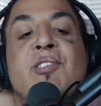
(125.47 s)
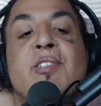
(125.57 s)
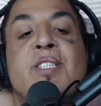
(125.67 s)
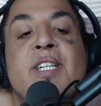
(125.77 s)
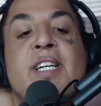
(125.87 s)

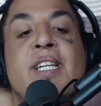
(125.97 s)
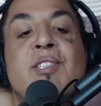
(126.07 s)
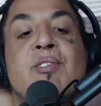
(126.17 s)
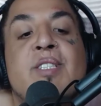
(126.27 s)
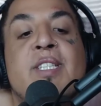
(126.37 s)
Interesting,
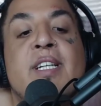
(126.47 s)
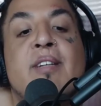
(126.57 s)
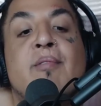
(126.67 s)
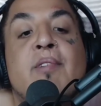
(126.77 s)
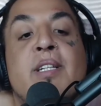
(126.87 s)

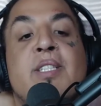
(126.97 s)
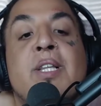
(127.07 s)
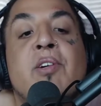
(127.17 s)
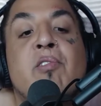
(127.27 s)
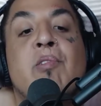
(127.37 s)
interesting. What is
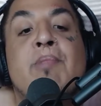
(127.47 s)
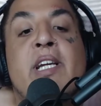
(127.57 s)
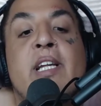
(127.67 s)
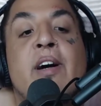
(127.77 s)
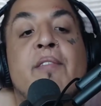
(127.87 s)
the literal
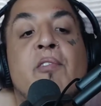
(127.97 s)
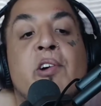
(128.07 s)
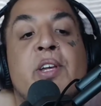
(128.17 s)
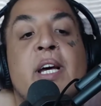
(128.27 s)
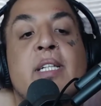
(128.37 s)
meaning of
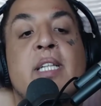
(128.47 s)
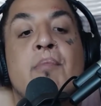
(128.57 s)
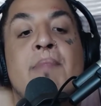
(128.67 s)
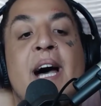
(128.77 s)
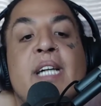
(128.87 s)
vortex?
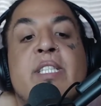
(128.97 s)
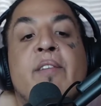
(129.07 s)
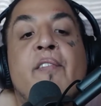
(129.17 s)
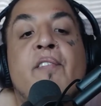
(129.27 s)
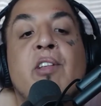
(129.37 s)
A mass
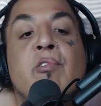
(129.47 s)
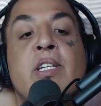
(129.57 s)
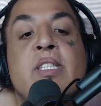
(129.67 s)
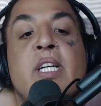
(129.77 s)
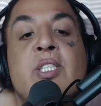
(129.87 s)
of
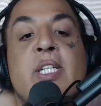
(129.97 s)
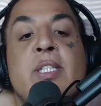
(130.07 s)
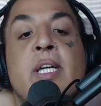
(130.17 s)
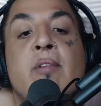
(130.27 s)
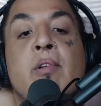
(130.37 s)
fluid, such
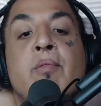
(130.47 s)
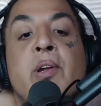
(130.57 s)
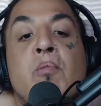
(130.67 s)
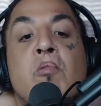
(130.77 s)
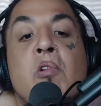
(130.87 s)
as liquid,
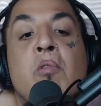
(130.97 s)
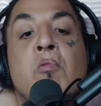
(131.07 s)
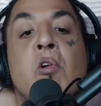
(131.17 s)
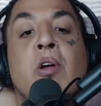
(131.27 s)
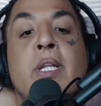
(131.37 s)
with a whir
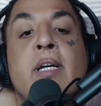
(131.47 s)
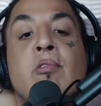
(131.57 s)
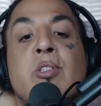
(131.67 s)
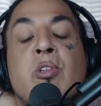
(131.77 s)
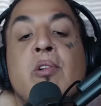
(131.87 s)
whirling
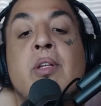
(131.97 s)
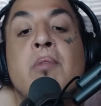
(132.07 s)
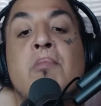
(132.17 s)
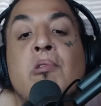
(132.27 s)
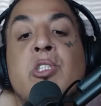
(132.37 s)
or
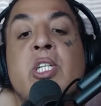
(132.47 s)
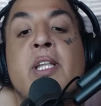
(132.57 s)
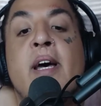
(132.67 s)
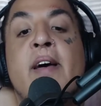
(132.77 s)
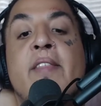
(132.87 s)
circular
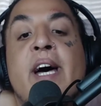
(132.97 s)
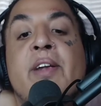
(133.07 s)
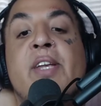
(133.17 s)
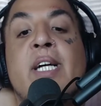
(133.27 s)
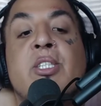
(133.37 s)
motion
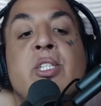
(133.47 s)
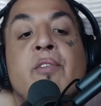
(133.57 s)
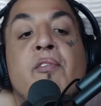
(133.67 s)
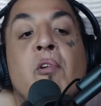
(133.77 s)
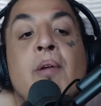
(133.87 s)
that tends
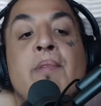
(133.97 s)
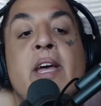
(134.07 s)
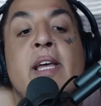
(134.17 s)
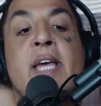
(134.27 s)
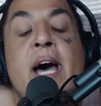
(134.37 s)
to form
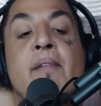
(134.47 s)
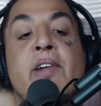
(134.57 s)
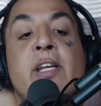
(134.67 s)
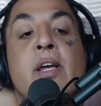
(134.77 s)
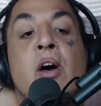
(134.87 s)
a
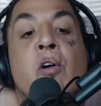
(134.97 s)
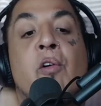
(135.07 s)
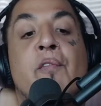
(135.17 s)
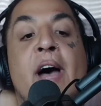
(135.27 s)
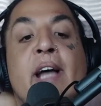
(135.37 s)
cavity
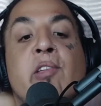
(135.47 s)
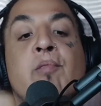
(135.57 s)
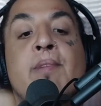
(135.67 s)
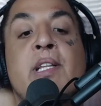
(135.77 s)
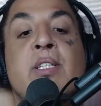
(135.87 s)
or
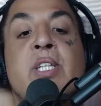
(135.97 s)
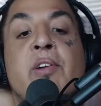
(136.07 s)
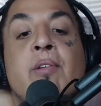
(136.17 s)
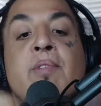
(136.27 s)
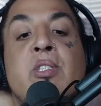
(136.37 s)
vacuum in the
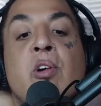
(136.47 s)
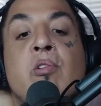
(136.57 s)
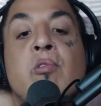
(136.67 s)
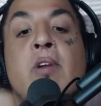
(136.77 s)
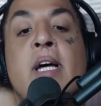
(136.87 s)
center of the
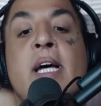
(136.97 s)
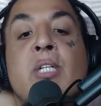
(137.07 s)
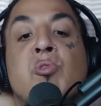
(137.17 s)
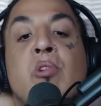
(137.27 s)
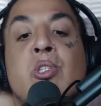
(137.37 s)
circle
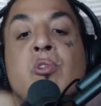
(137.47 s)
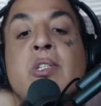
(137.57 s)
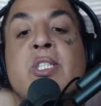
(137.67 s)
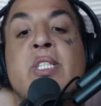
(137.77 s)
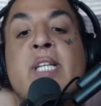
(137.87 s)
and draw
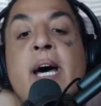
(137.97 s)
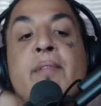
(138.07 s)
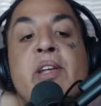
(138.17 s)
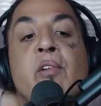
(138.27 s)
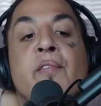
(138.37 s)
towards this
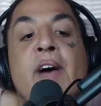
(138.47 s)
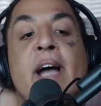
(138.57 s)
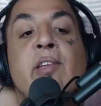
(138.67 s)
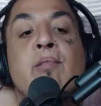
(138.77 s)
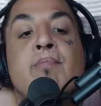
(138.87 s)
cavity or
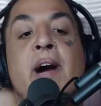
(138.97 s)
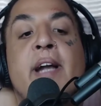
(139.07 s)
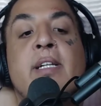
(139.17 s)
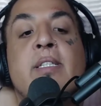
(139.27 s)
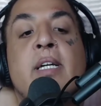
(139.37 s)
vacuum
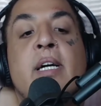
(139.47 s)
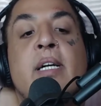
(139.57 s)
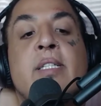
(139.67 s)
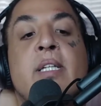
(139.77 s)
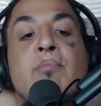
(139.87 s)
bodies
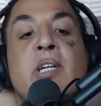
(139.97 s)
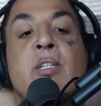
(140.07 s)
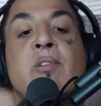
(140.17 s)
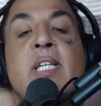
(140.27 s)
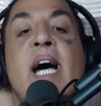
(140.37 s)

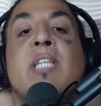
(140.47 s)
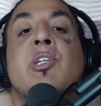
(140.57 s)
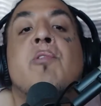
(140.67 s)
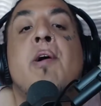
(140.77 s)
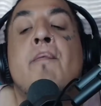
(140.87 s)
subject to its
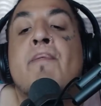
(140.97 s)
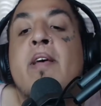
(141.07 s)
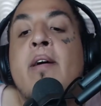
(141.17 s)
action. Okay.